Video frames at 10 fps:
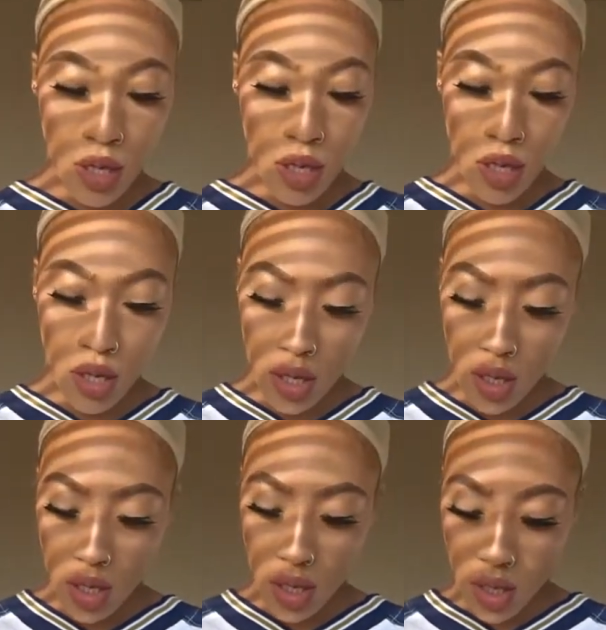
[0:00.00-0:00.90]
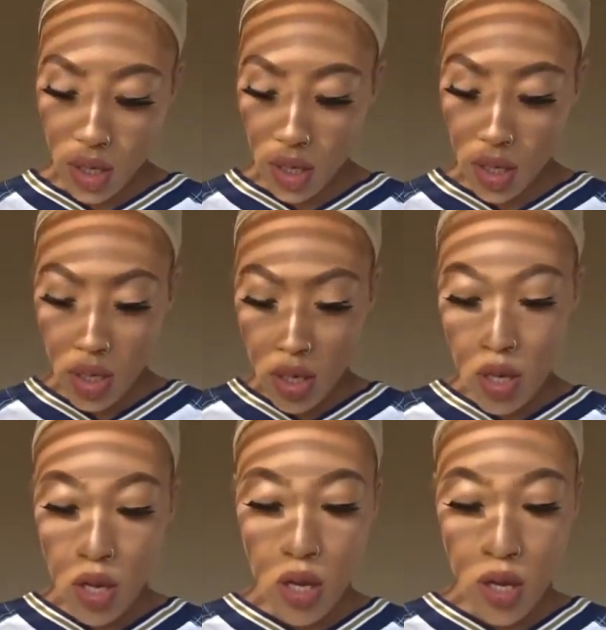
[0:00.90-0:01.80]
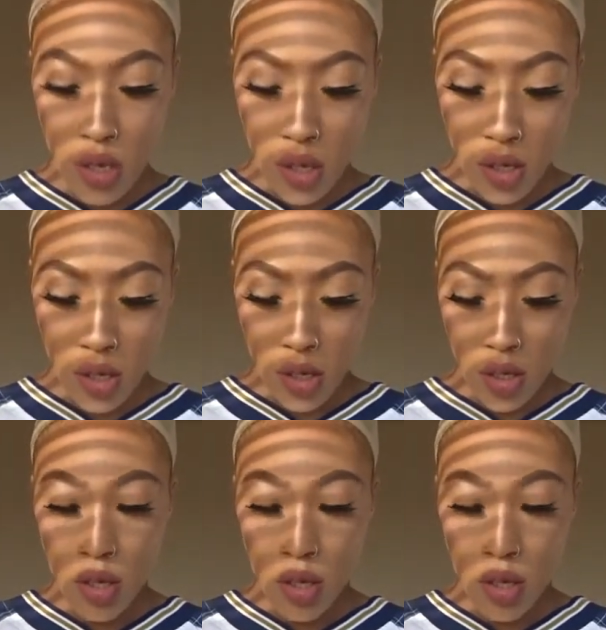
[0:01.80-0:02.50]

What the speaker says: [no speech]